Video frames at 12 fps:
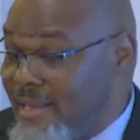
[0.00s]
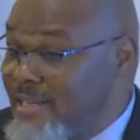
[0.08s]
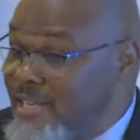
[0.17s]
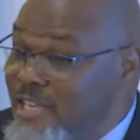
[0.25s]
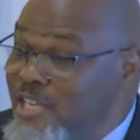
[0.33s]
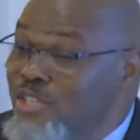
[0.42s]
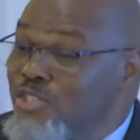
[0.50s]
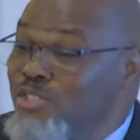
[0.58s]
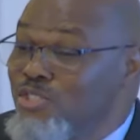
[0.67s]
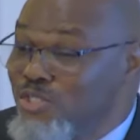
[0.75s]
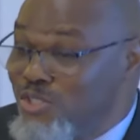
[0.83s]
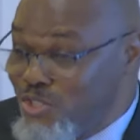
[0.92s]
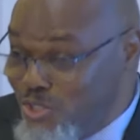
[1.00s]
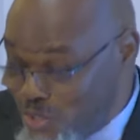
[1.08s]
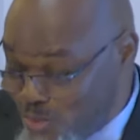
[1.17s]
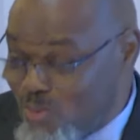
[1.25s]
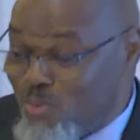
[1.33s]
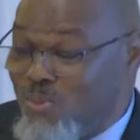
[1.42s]
need
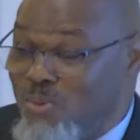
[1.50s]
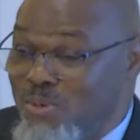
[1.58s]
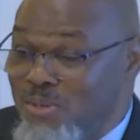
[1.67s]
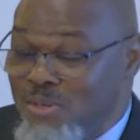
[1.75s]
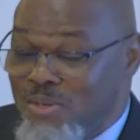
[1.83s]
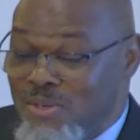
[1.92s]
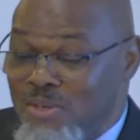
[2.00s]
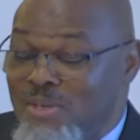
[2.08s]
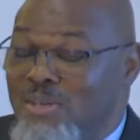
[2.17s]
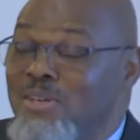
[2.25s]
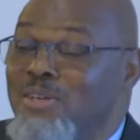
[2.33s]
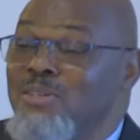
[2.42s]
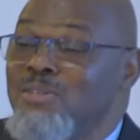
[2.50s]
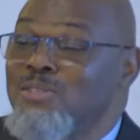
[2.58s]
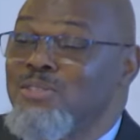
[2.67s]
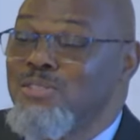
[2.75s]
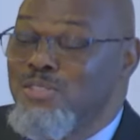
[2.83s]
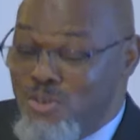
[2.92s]
you
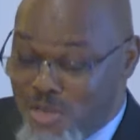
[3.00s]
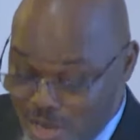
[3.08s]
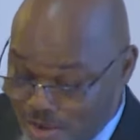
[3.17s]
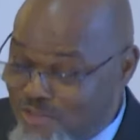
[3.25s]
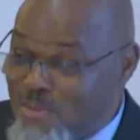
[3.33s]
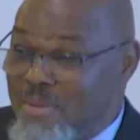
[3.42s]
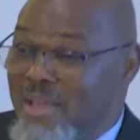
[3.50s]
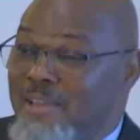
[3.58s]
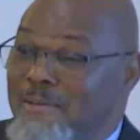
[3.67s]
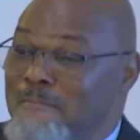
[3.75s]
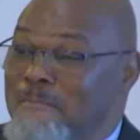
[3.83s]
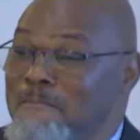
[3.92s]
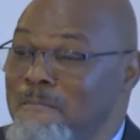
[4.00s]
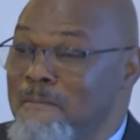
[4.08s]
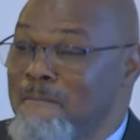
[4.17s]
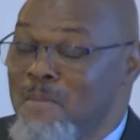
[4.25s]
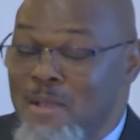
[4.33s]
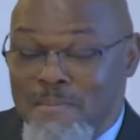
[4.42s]
to cover me.
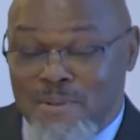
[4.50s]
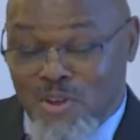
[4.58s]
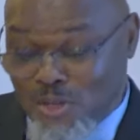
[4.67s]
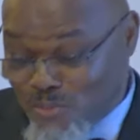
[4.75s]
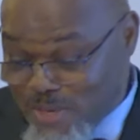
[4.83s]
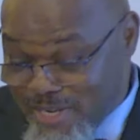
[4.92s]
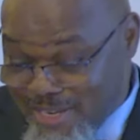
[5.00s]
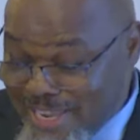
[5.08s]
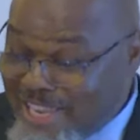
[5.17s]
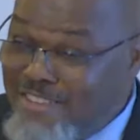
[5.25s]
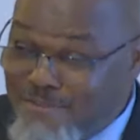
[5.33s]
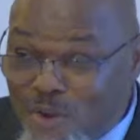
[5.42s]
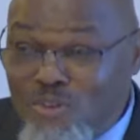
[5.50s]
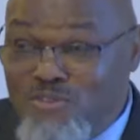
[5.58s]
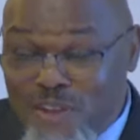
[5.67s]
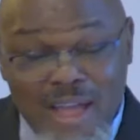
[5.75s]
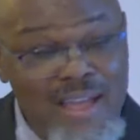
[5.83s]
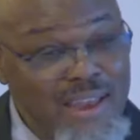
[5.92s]
Because when these folks
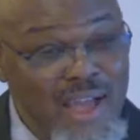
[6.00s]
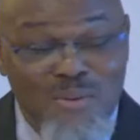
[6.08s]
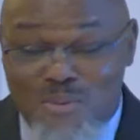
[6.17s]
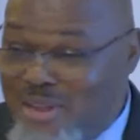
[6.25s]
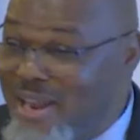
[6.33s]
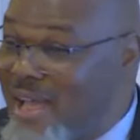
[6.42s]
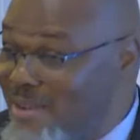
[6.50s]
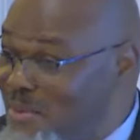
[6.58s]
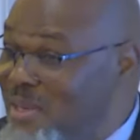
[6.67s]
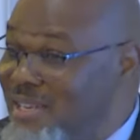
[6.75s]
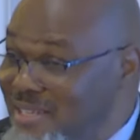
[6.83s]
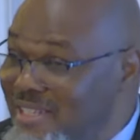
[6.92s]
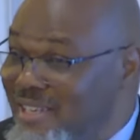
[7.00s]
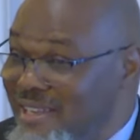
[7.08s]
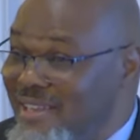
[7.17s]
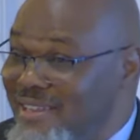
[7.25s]
find out what I really did,